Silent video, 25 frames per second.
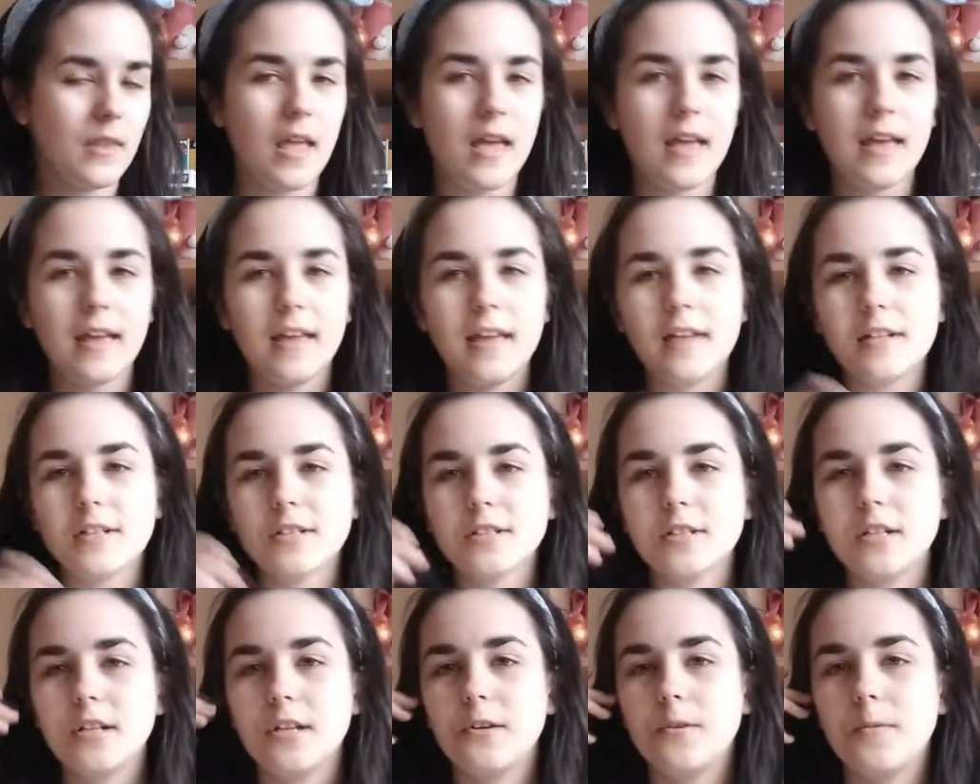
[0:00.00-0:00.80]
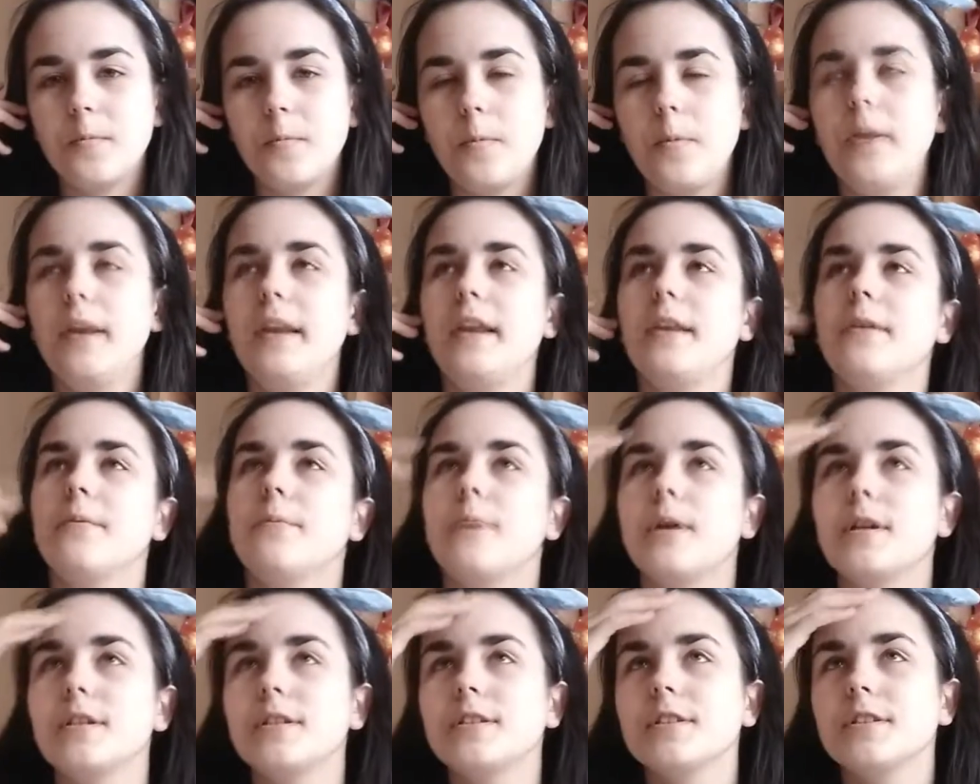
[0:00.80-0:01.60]
I actually really
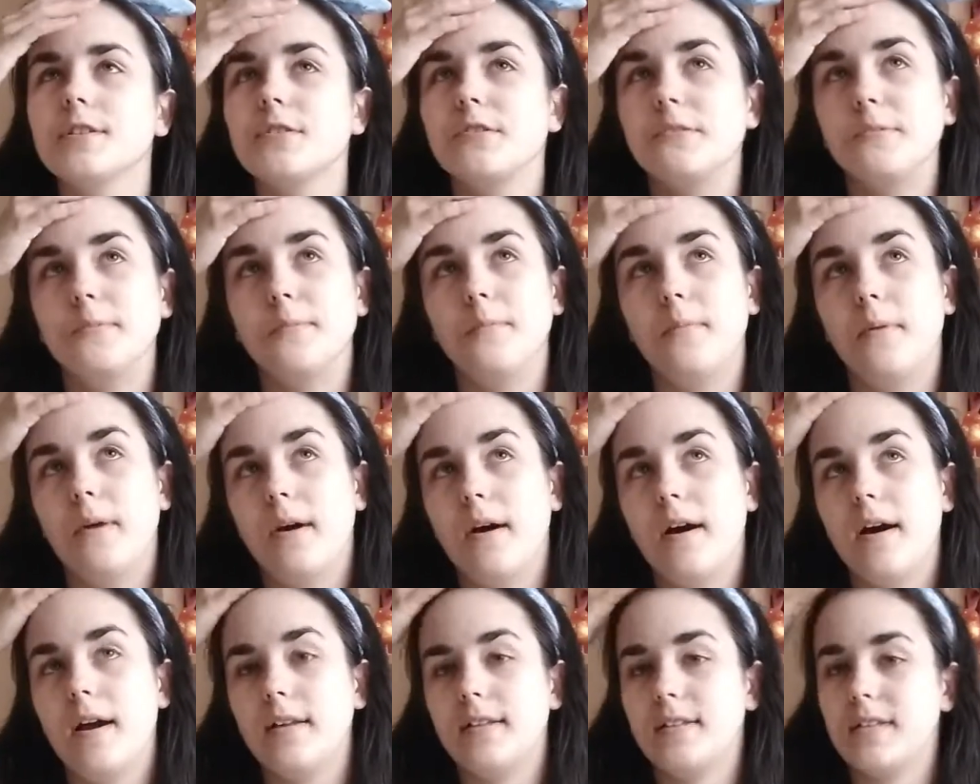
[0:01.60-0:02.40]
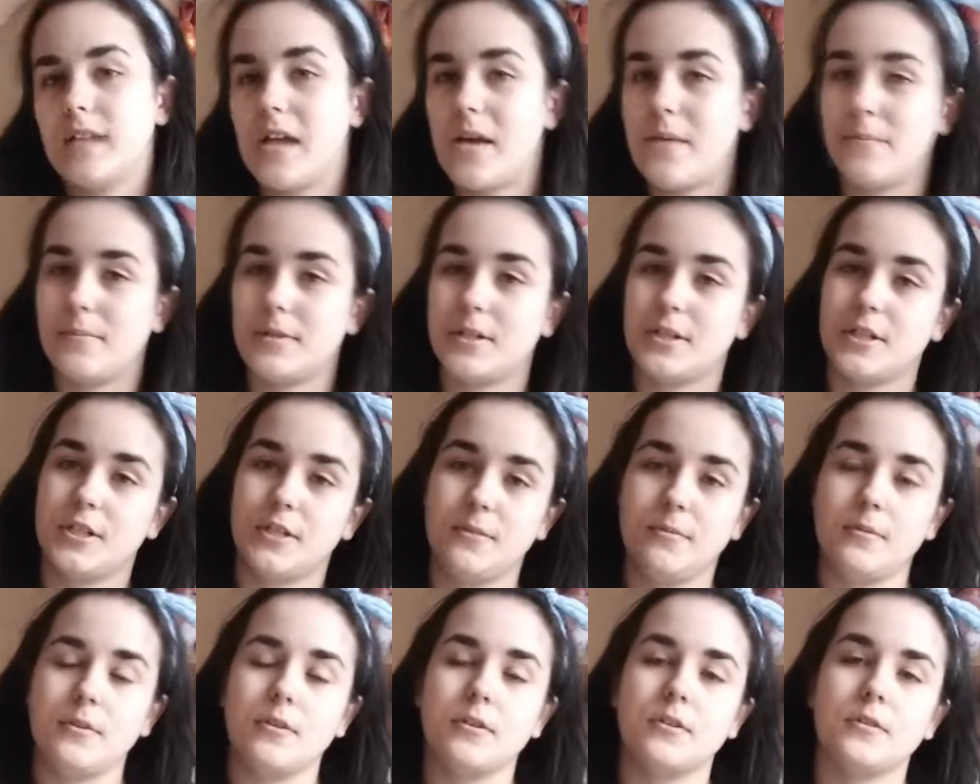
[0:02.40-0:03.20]
wanted to buy Time
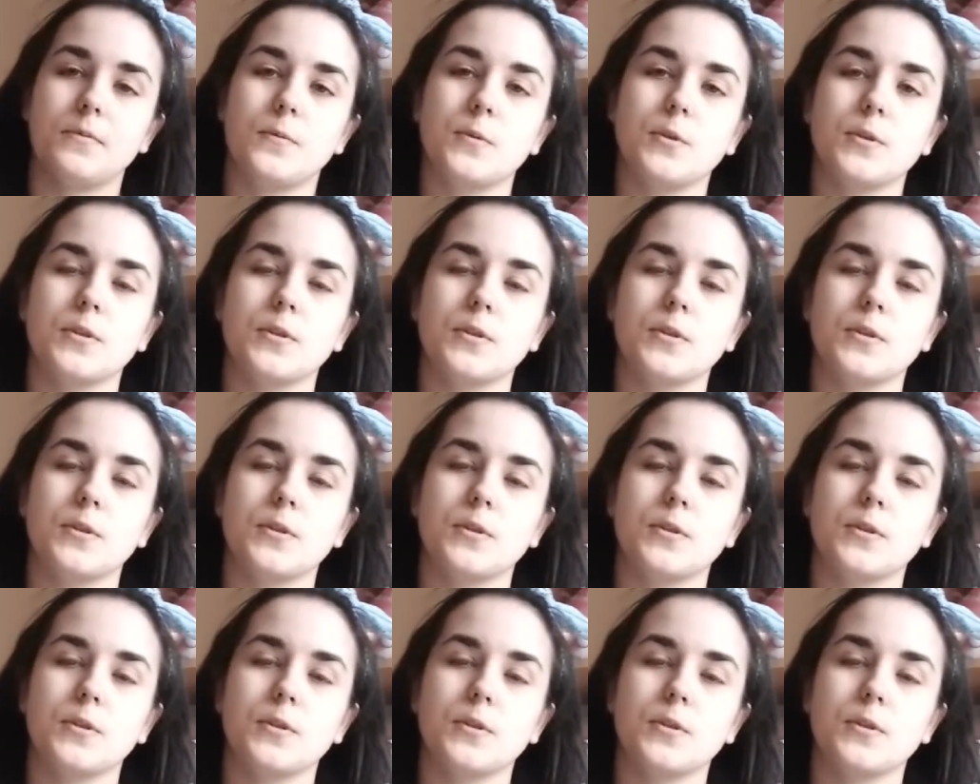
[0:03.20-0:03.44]
Machine because